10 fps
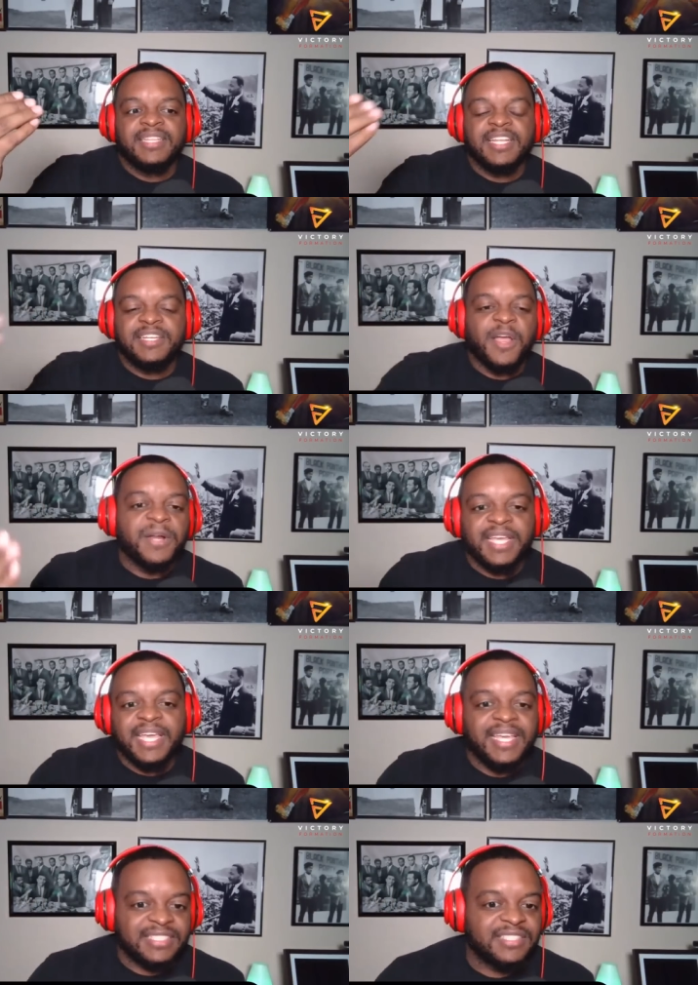the dirty
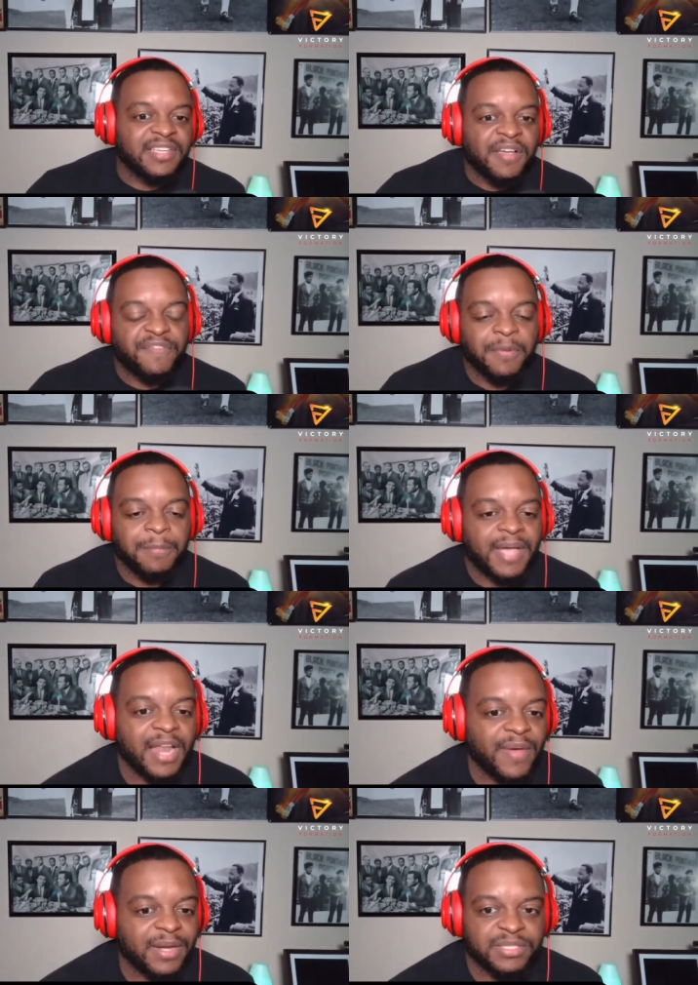hits from
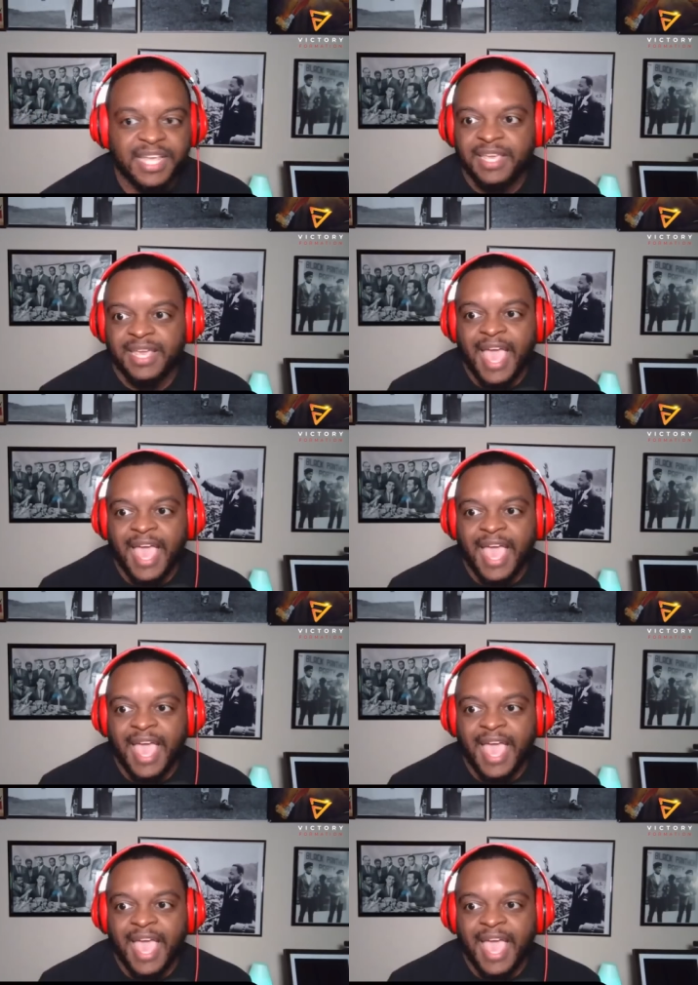Colorado State